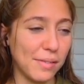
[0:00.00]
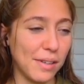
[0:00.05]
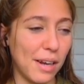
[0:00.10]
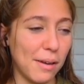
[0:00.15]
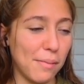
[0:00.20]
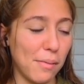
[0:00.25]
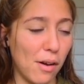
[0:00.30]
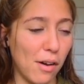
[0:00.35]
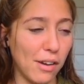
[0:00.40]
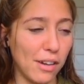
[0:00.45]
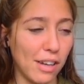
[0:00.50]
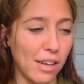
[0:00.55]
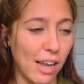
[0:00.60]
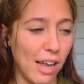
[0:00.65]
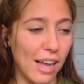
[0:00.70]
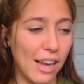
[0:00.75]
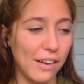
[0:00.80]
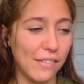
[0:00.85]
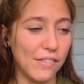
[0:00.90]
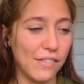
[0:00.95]
I'm on
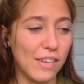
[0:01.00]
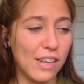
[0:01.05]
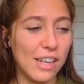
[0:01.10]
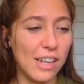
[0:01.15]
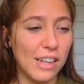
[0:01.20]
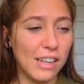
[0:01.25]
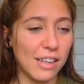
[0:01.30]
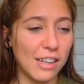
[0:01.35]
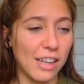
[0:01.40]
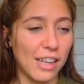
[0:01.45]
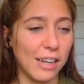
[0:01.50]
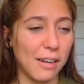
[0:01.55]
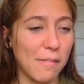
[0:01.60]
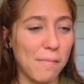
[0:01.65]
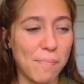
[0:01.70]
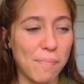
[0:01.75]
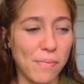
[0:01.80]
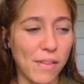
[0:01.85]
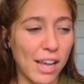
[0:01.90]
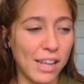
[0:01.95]
live. Like,
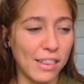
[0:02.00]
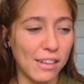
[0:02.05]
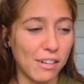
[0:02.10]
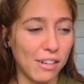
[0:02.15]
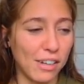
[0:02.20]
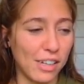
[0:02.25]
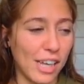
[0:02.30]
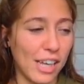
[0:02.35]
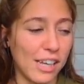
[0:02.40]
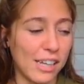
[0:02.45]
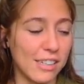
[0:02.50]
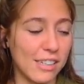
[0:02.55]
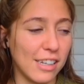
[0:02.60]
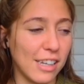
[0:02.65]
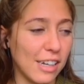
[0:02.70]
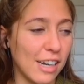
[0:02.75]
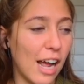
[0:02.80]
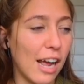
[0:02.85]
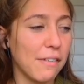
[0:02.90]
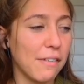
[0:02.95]
I literally can't
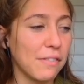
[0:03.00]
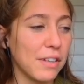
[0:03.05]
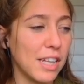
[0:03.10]
contain it. I really